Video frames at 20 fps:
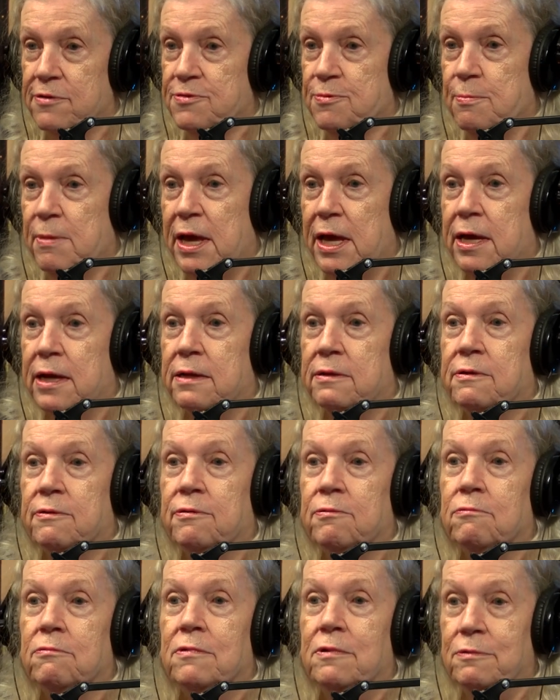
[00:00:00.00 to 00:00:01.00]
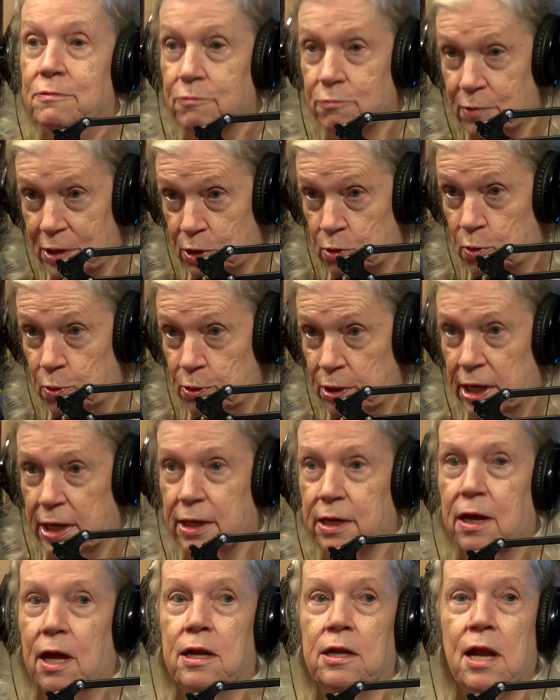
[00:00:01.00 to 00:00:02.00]
has made
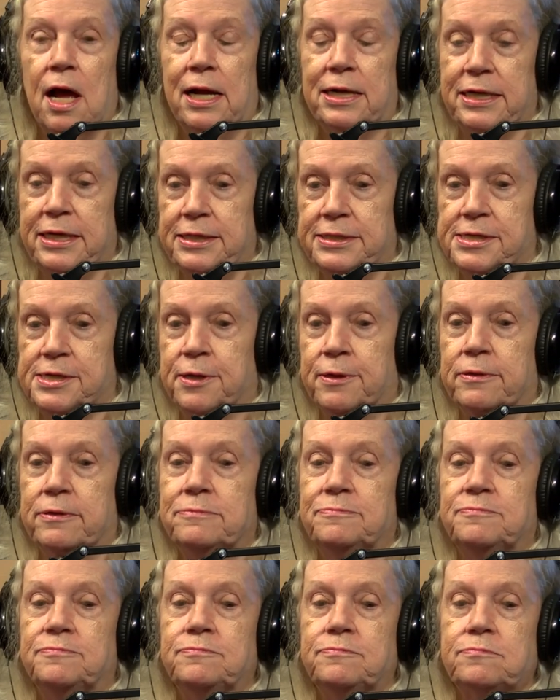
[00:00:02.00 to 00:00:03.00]
recruiting a lot easier.